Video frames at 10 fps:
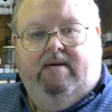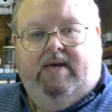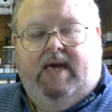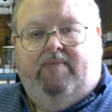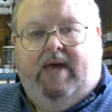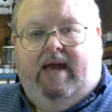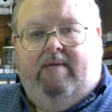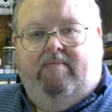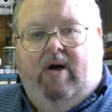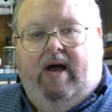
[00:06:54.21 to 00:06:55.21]
keep that
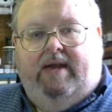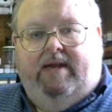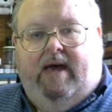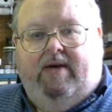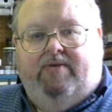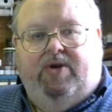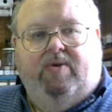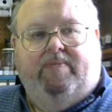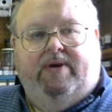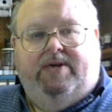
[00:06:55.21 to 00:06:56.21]
in mind. And I do
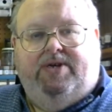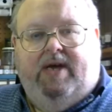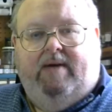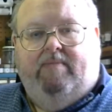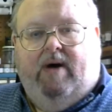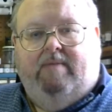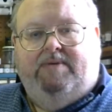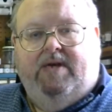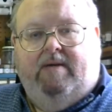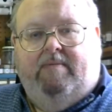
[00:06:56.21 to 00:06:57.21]
appreciate Bob
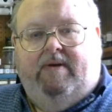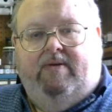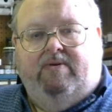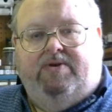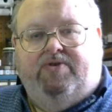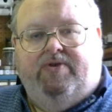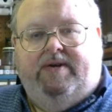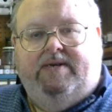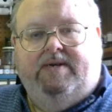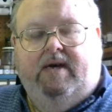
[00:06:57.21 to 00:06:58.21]
sending me those
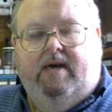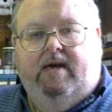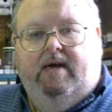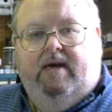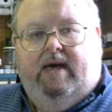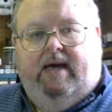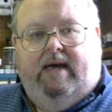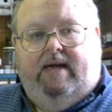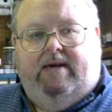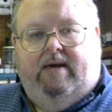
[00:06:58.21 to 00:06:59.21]
trees,
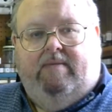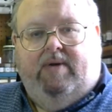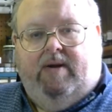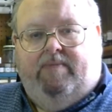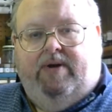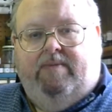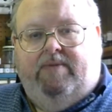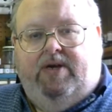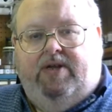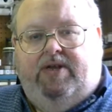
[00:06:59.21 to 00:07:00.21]
and I'm going to put them
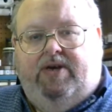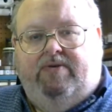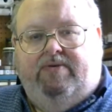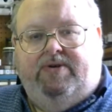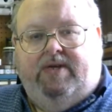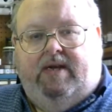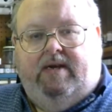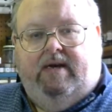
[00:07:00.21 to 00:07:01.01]
to good use. And